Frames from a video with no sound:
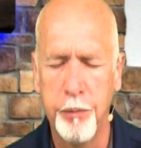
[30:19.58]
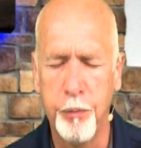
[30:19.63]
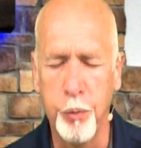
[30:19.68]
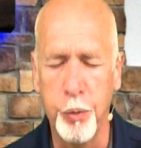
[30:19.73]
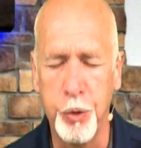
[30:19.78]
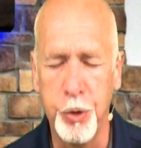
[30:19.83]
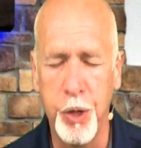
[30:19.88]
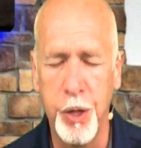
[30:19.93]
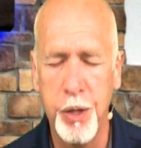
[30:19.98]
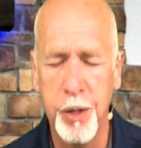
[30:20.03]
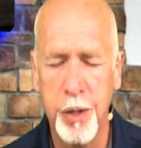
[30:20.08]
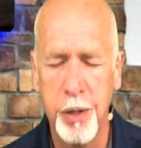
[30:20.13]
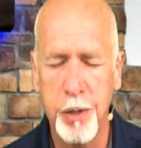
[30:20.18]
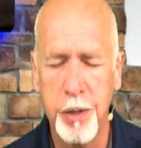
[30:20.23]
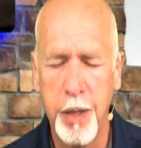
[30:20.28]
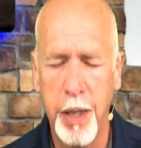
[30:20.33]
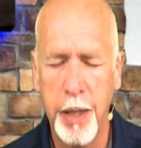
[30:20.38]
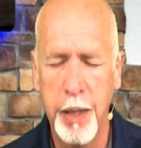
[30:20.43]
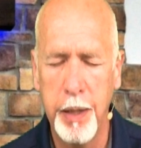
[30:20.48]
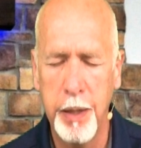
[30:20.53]
for Jesus'
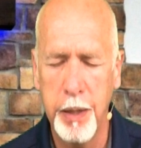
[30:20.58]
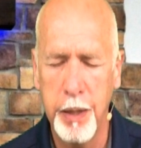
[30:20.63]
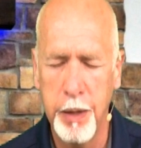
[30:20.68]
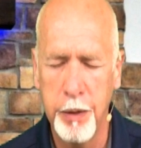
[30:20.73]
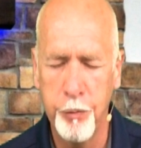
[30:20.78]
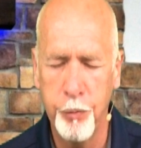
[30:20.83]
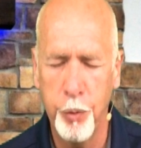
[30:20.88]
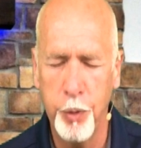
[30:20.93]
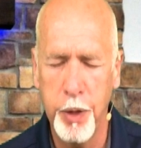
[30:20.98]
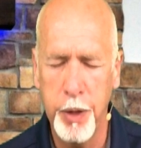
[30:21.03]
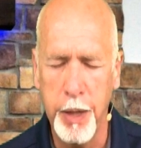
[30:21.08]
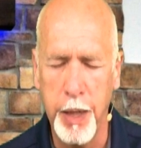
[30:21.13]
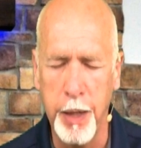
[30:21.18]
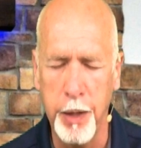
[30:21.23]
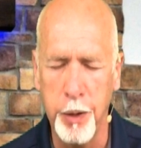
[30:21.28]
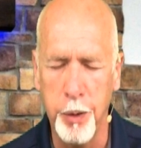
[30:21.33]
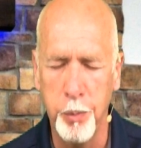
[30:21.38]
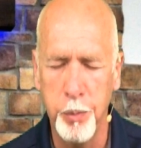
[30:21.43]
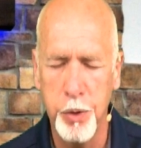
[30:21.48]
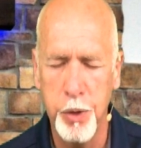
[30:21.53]
sake and for the
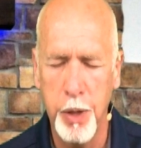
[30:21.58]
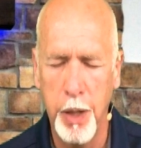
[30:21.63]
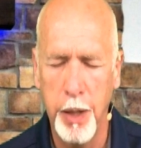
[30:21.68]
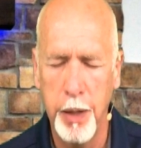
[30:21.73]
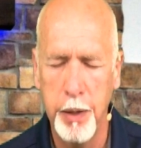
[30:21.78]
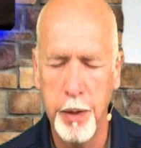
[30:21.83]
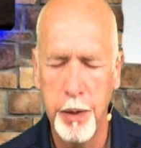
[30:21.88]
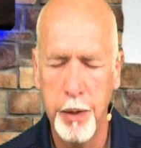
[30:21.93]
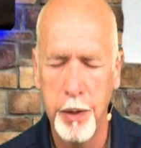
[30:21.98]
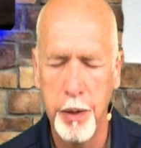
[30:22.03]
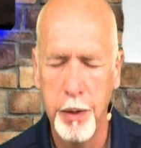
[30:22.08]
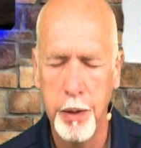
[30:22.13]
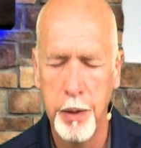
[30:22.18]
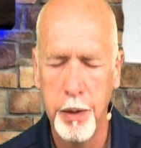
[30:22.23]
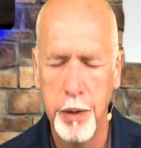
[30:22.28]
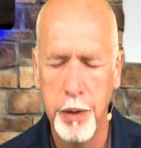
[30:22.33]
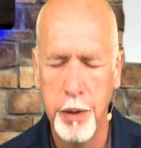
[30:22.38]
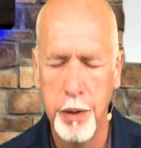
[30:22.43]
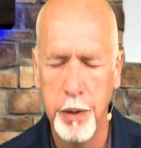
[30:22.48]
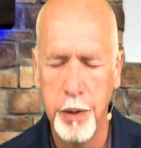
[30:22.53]
kingdom's sake.
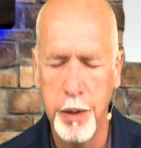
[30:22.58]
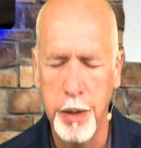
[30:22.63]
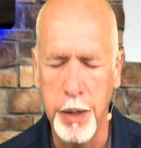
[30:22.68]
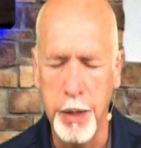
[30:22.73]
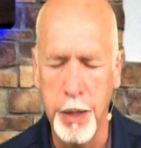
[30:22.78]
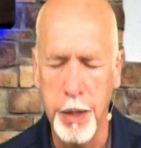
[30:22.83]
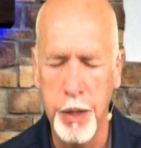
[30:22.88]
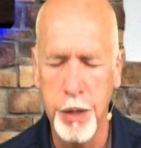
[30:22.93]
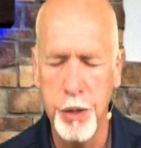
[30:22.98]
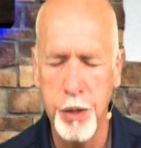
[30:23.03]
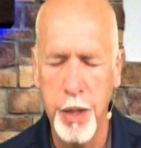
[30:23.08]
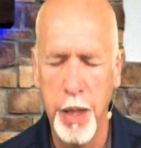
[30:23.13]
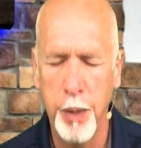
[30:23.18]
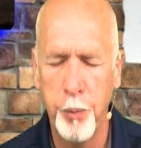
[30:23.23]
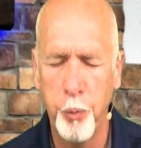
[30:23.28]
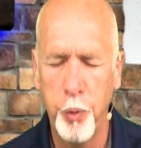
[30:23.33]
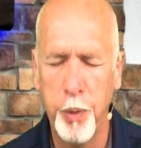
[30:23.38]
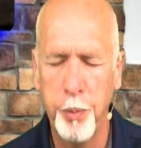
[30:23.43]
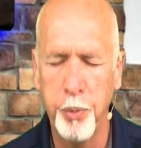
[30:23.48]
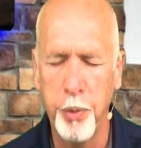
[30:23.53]
In his
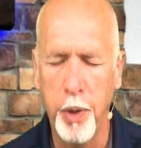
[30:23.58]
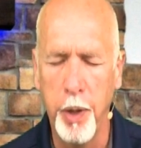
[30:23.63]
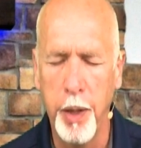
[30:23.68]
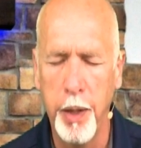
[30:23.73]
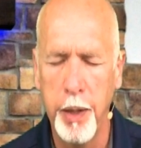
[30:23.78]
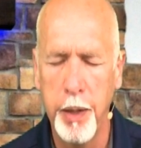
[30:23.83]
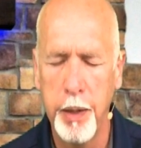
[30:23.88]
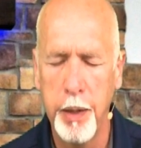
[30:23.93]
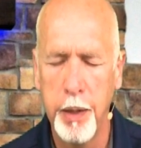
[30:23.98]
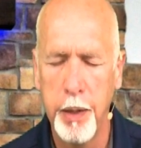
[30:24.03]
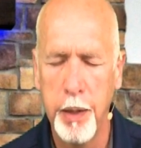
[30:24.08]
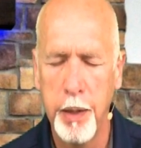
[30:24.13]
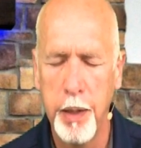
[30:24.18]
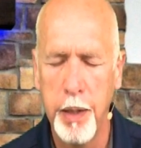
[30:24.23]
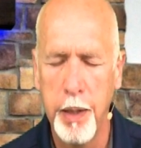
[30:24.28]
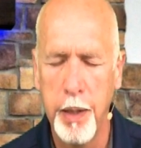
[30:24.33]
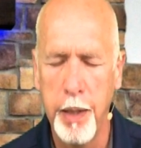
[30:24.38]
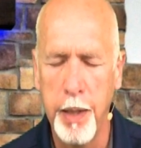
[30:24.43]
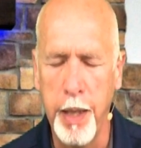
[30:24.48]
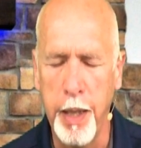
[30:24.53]
name we pray.
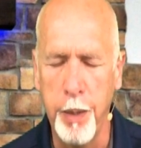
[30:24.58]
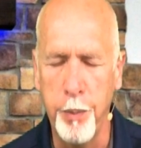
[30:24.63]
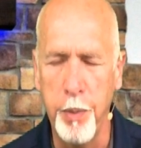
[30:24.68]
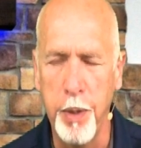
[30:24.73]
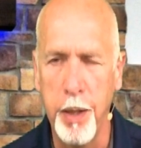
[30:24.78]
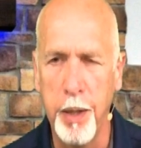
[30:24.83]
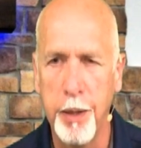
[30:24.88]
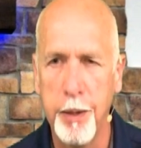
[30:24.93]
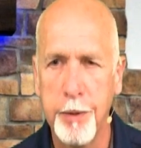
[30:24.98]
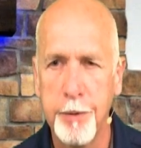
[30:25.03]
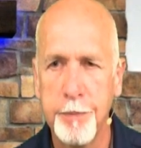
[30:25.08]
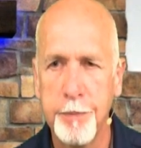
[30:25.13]
Amen.